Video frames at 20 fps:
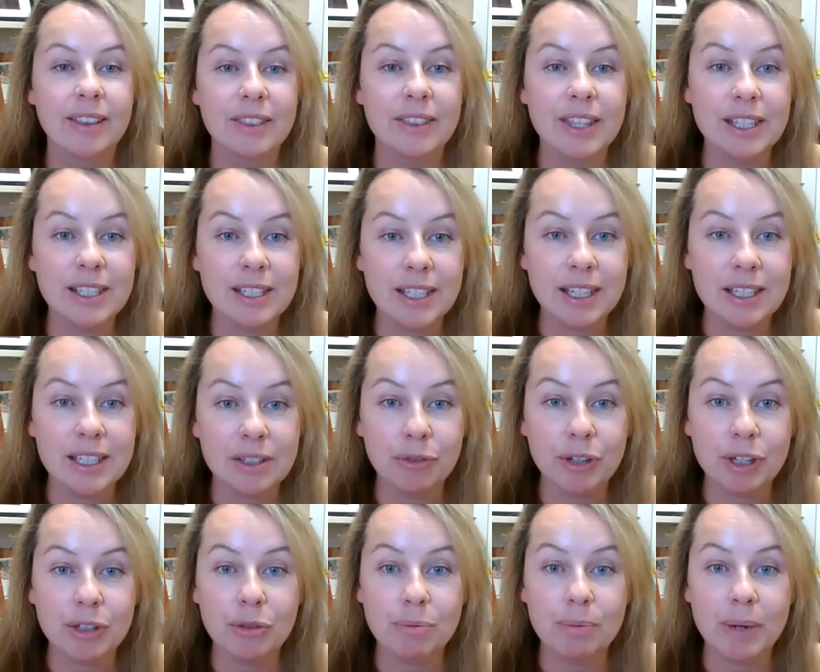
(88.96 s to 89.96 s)
This year's
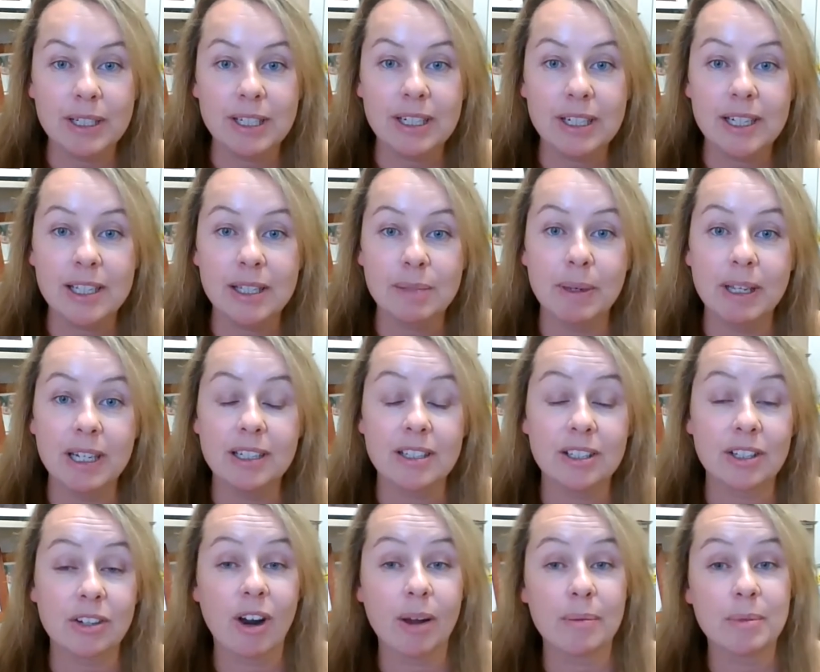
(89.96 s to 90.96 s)
federal budget has been
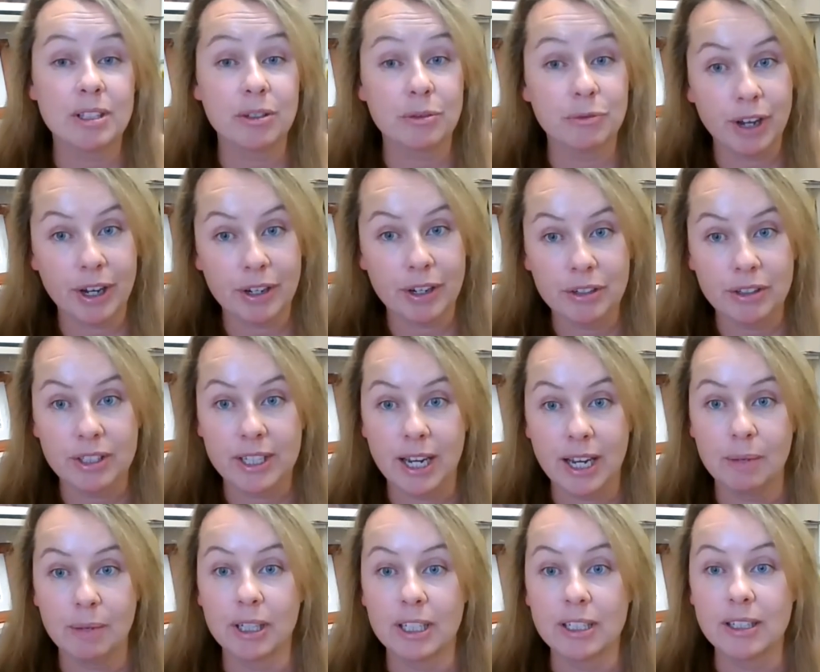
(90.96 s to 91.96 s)
described as a value
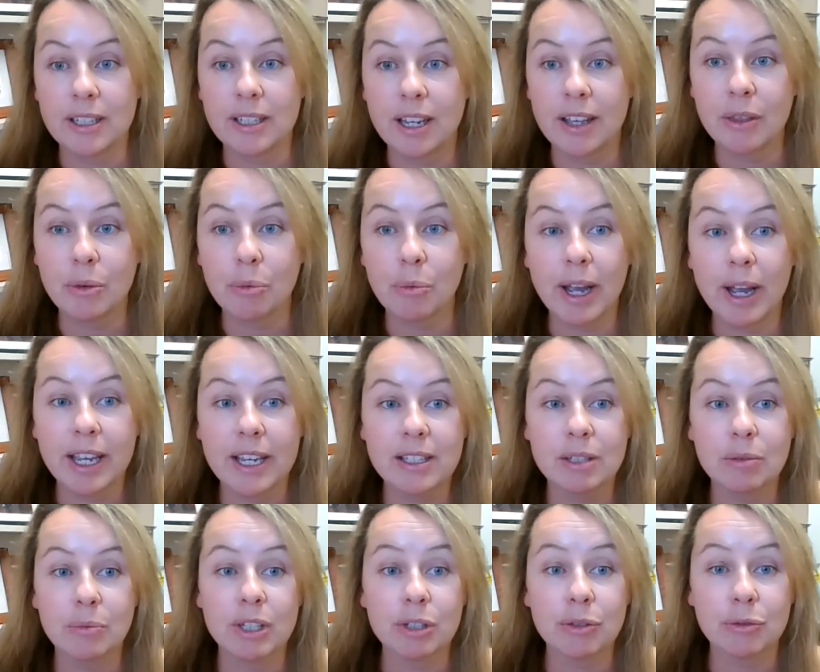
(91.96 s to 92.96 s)
statement, and the ways
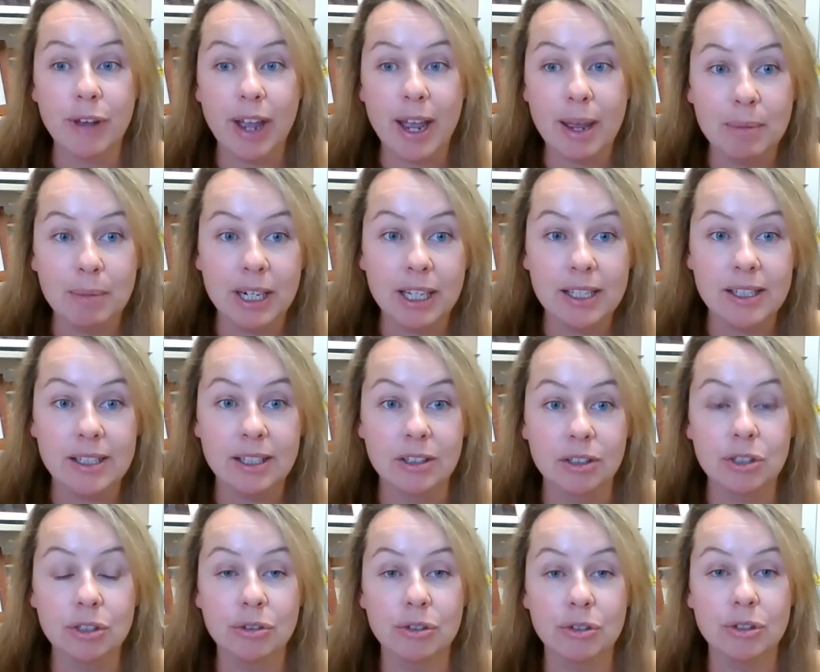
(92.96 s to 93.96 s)
in which families and
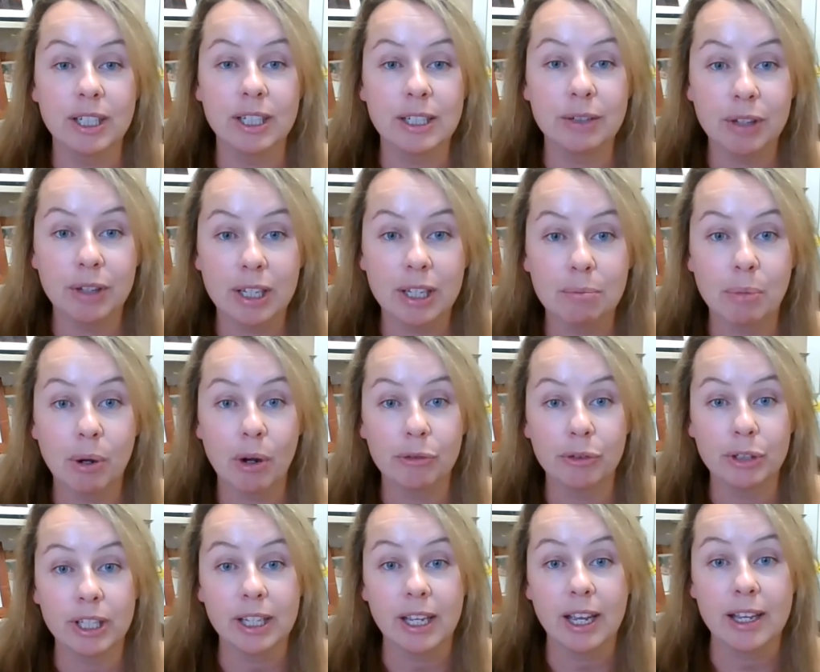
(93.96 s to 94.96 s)
children living in
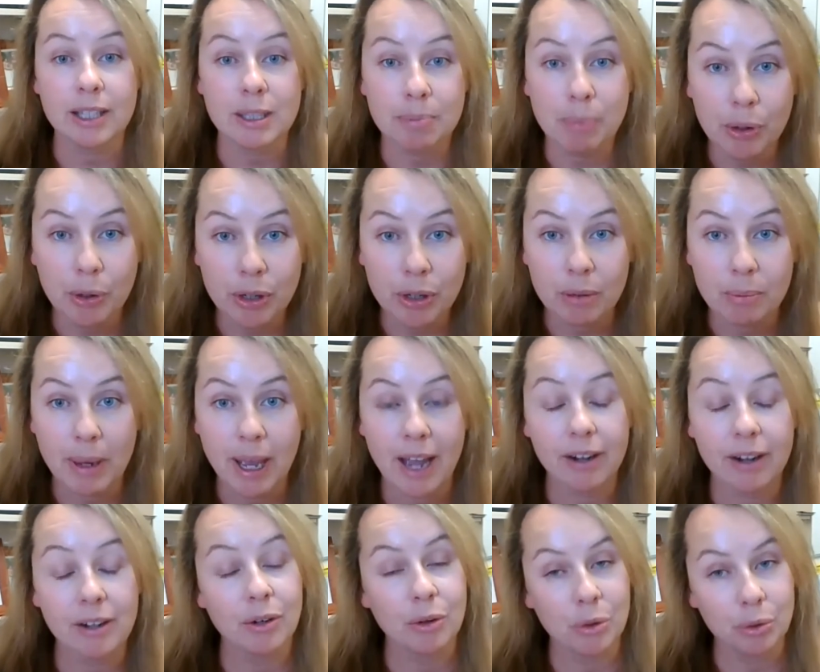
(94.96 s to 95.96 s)
poverty are spoken about
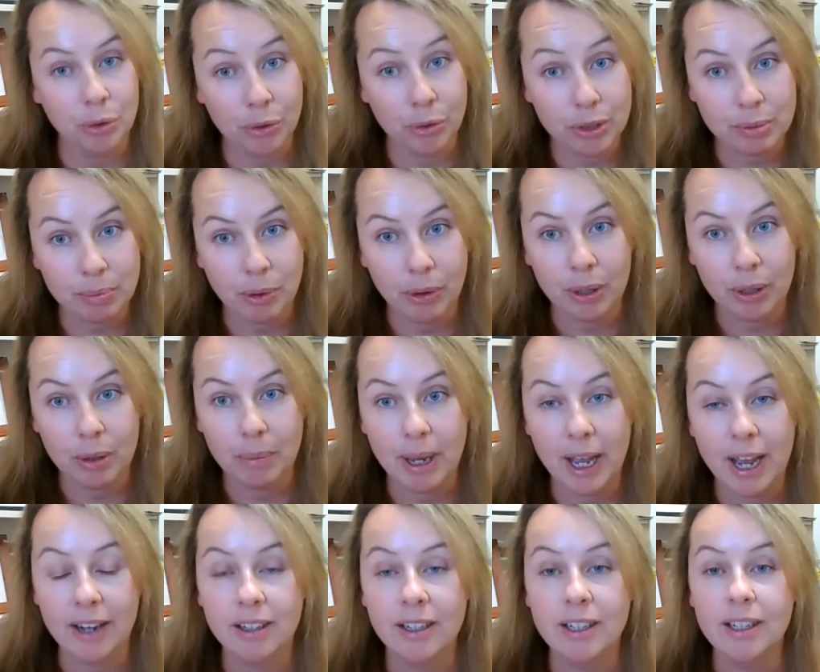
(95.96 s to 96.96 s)
or not spoken
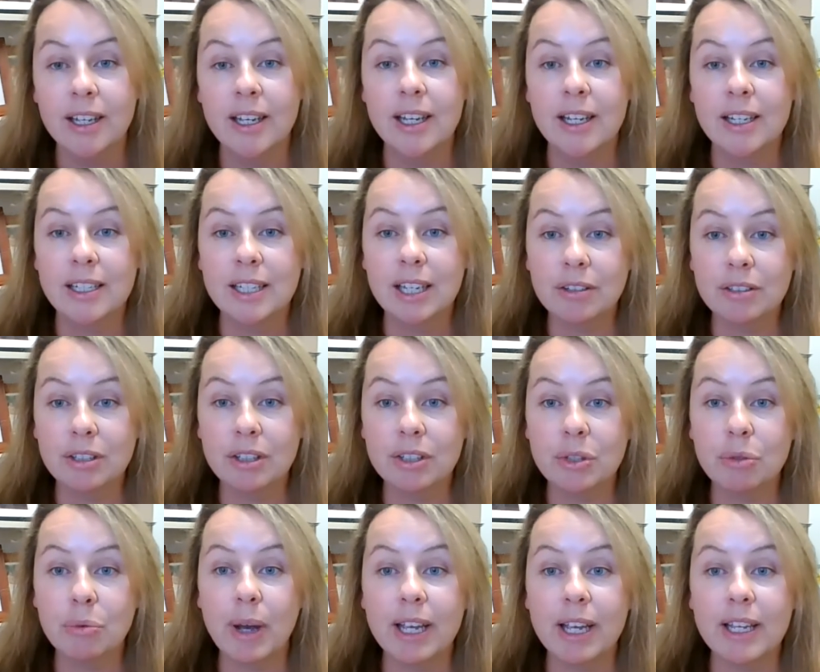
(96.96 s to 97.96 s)
about tells us
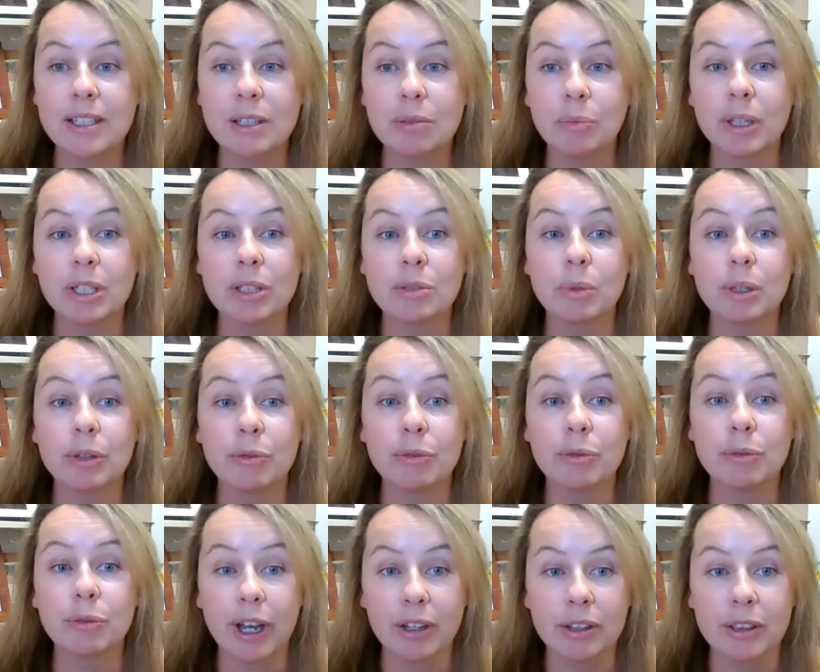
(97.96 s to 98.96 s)
the ways in which we
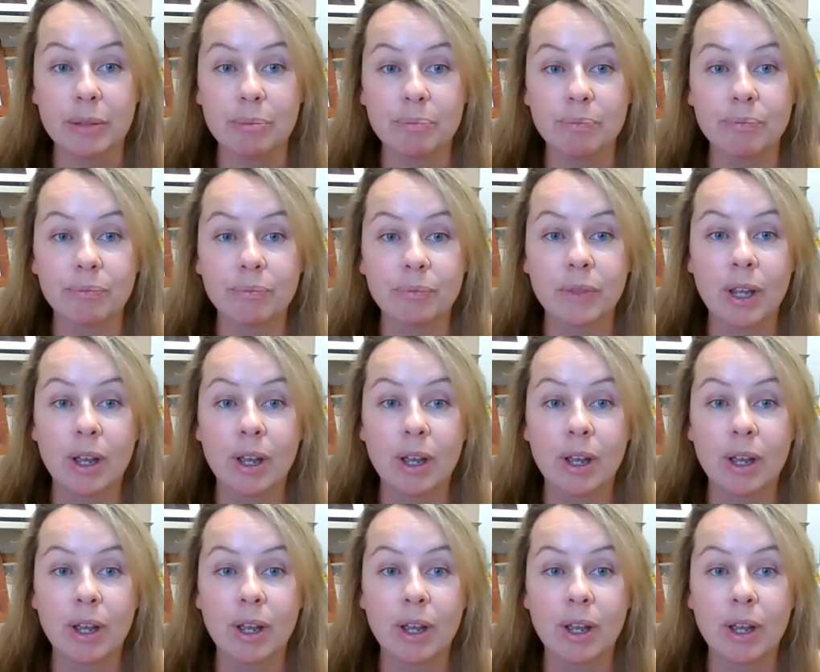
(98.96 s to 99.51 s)
value them.